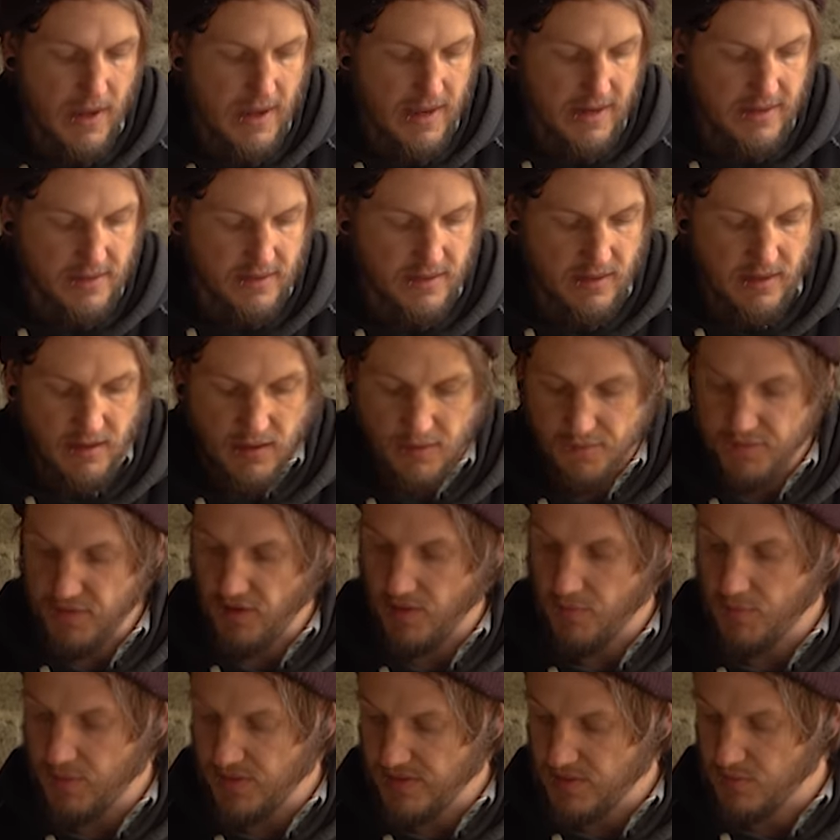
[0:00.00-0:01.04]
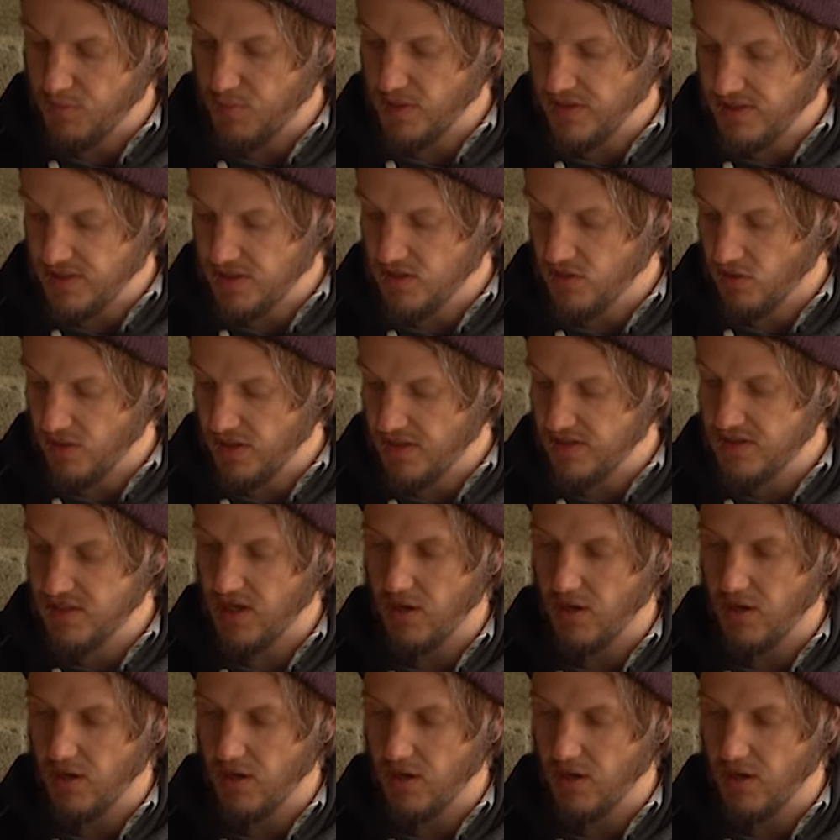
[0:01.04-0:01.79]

and a few other bits and pieces on it.